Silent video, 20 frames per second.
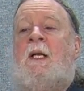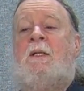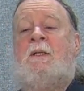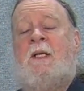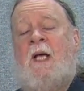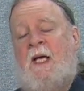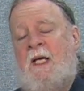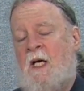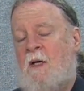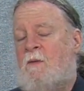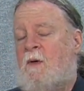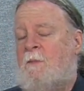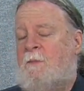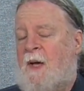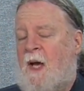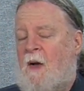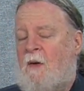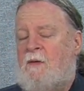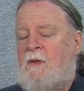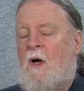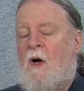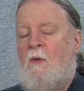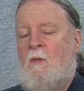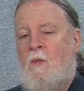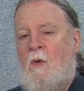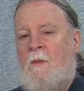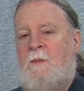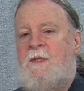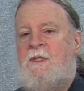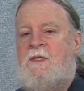They are about a
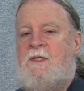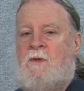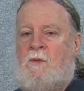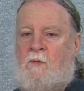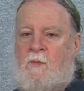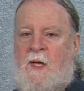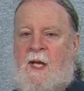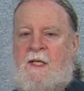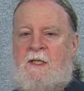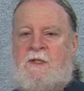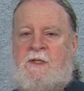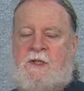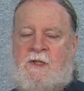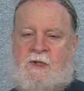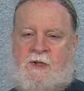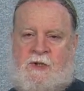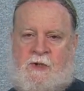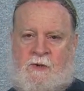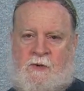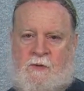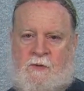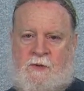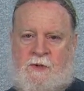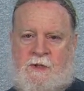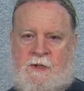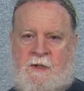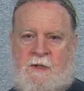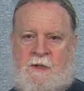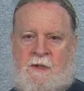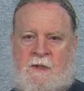woman's right to
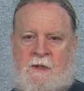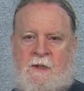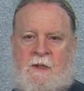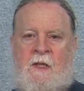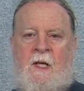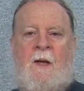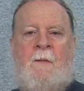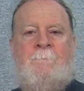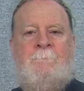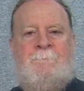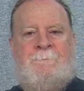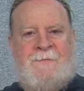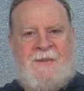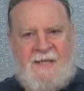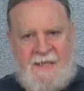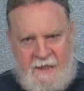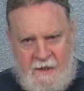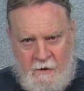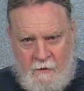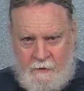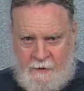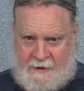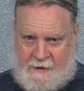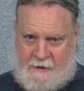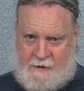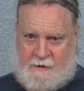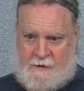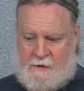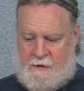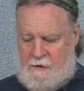choose,
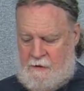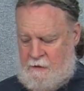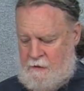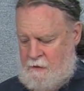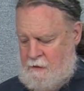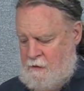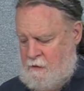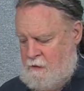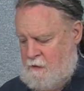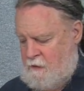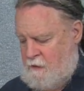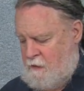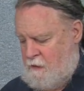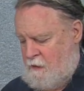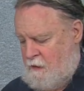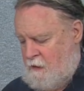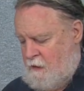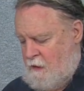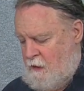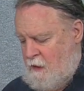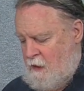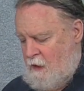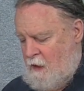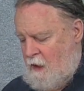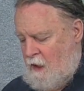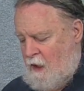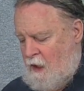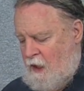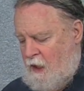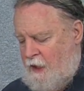period.
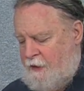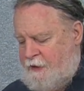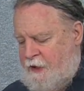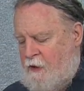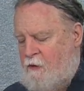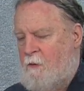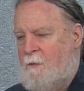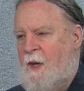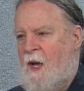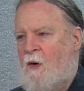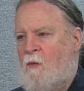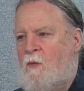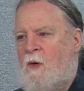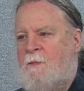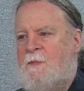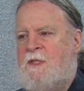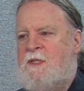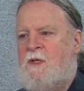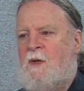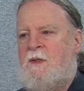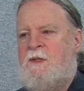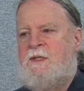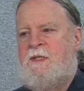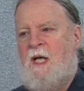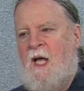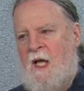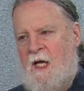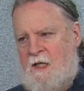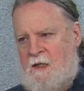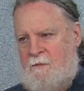Uh, they're about women's
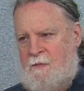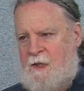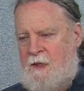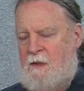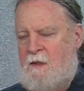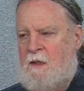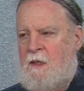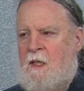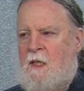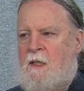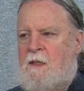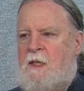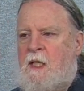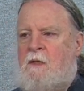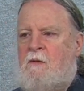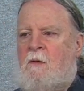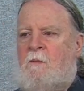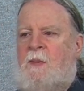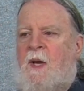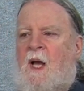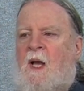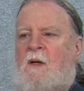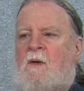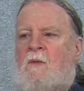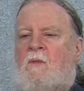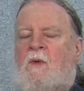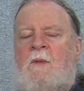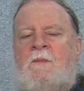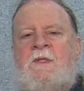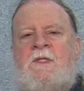autonomy. They are about
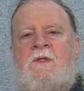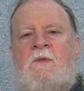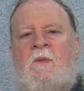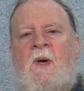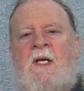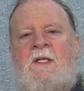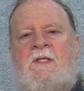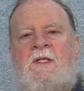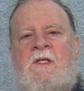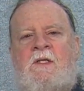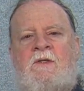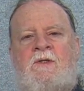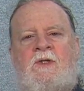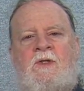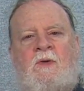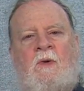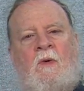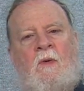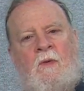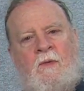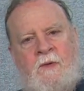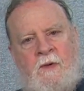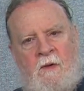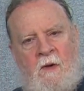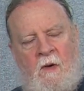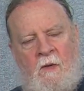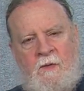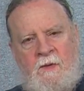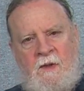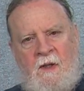women's right to control their
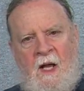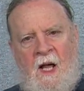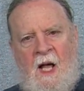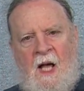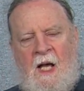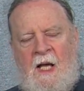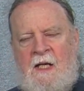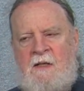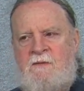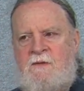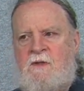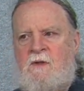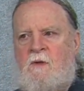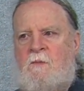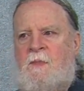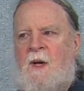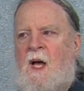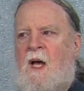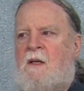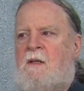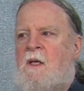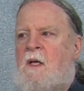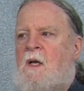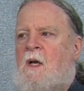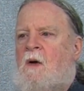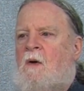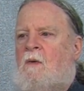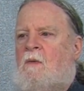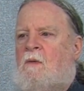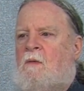own lives. They're about
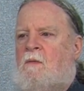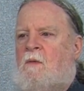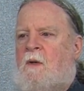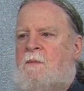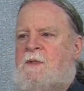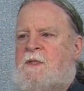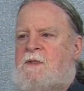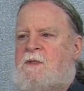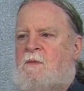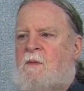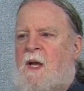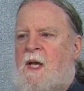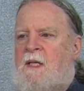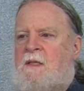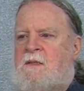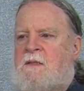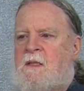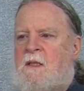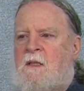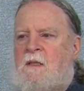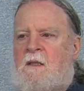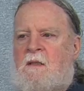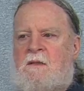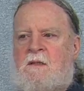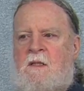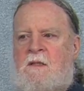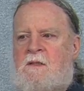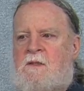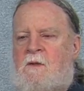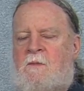women's right uh,
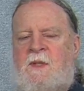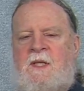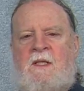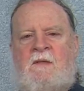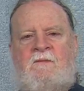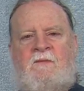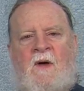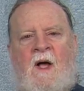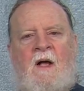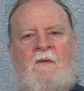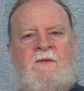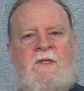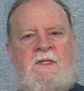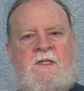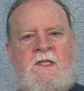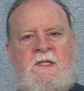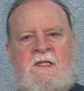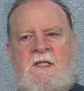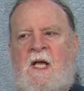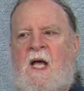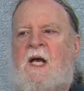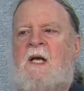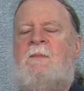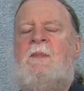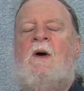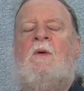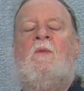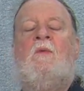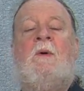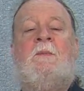to be involved in society,
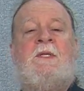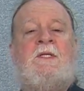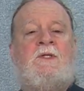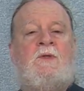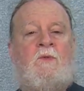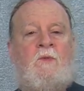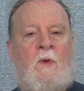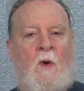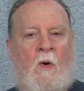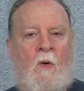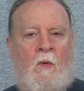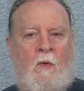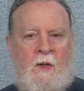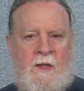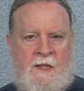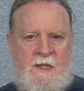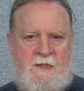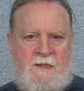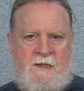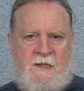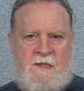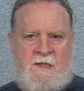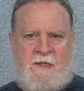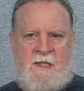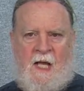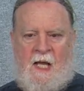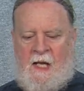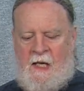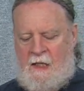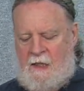about women's role in
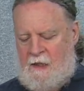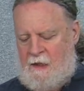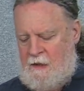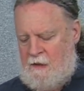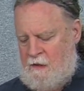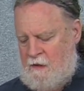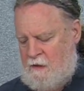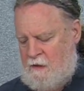society.